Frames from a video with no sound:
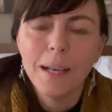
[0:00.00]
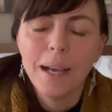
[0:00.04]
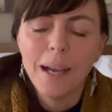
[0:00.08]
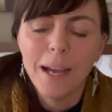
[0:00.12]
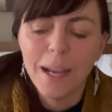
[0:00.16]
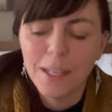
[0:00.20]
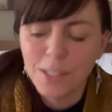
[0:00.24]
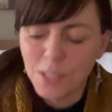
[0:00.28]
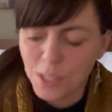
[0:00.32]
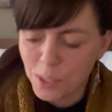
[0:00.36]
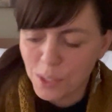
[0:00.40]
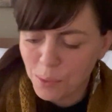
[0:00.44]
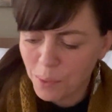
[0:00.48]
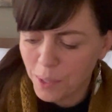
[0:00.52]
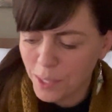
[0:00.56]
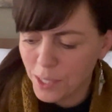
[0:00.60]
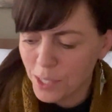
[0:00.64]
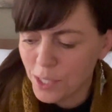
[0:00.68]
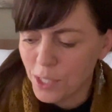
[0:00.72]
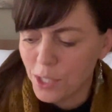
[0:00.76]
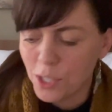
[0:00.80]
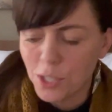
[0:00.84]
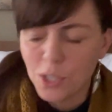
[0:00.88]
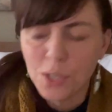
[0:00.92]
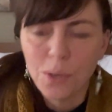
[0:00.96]
I just wanted
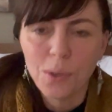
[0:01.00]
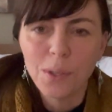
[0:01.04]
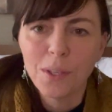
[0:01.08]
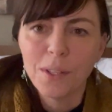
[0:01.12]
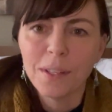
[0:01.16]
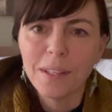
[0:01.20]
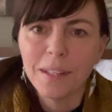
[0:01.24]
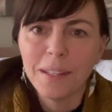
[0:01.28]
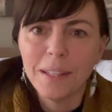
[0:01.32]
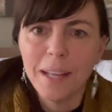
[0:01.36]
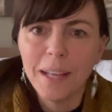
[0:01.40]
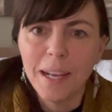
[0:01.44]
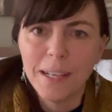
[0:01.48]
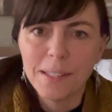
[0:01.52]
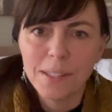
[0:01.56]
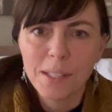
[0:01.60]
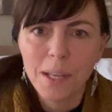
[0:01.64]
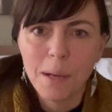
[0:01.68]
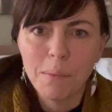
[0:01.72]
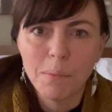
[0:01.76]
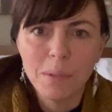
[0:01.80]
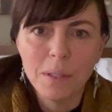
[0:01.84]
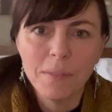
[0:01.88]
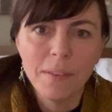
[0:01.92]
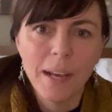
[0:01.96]
to show you the last
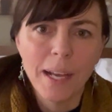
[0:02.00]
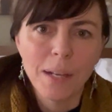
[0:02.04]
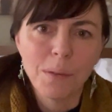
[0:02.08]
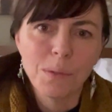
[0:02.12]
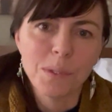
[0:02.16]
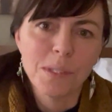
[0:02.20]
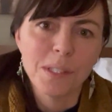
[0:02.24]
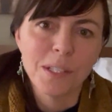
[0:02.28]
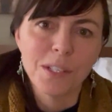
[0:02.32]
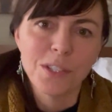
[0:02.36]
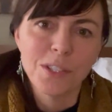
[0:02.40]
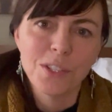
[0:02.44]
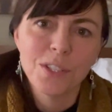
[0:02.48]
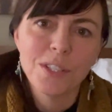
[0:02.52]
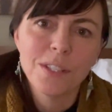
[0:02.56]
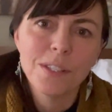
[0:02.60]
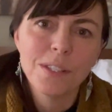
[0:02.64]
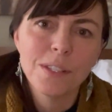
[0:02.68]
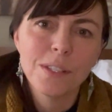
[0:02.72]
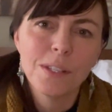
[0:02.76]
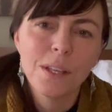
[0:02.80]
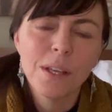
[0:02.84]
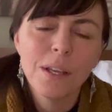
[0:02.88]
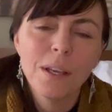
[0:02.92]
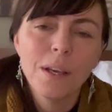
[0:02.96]
couple of
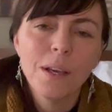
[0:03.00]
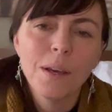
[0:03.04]
acquisitions.